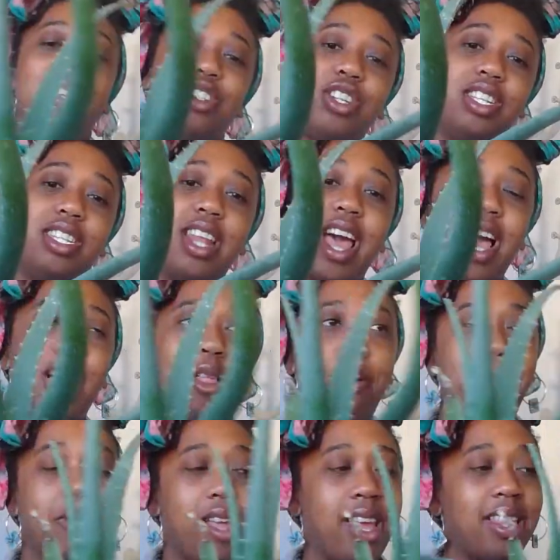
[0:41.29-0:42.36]
She's an
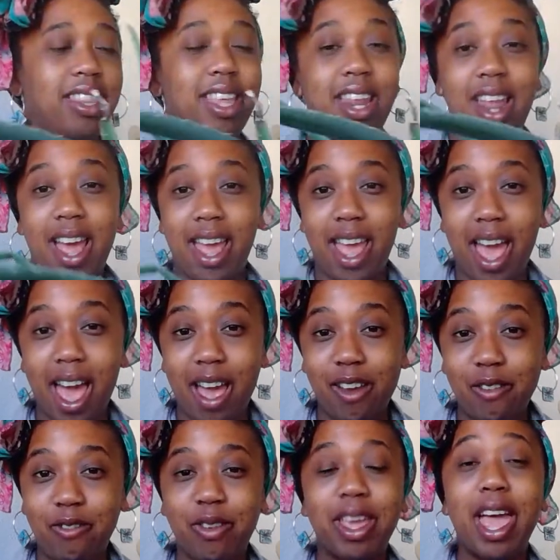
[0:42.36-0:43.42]
aloe plant that I
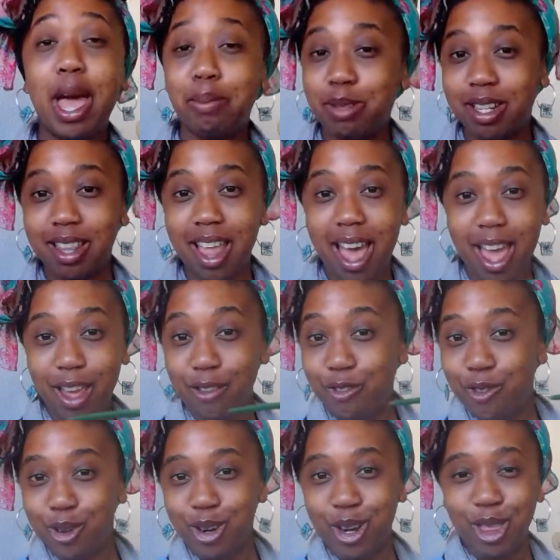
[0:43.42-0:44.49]
have kept
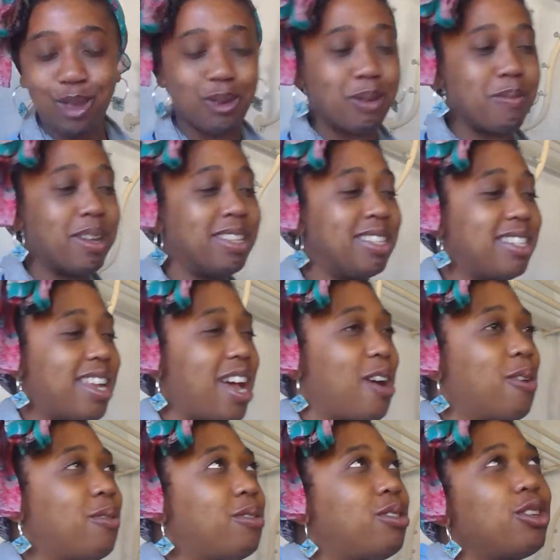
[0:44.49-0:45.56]
alive for 3 months
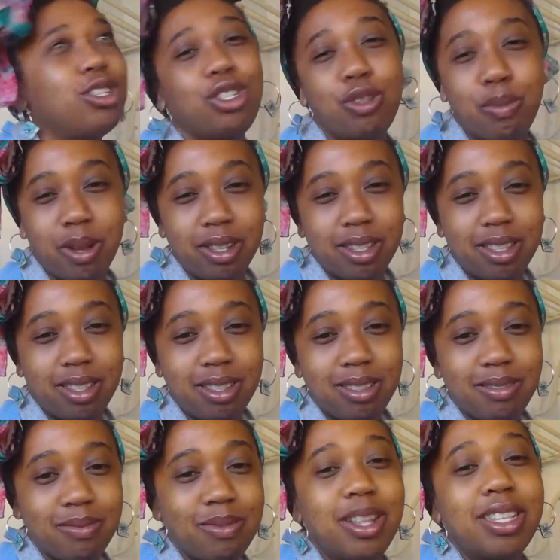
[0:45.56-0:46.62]
now, or 2 months,
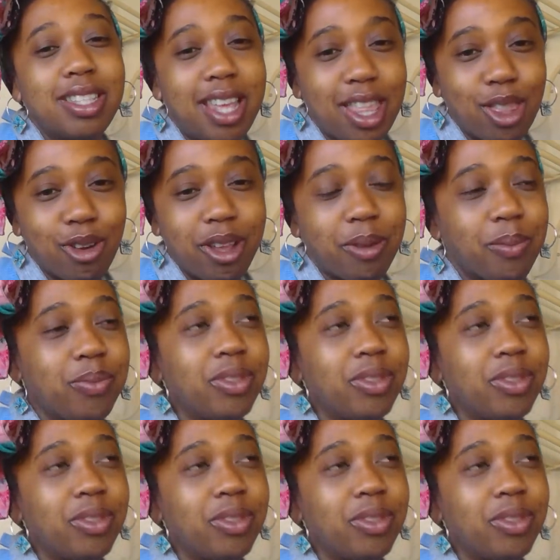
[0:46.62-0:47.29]
let's say 3.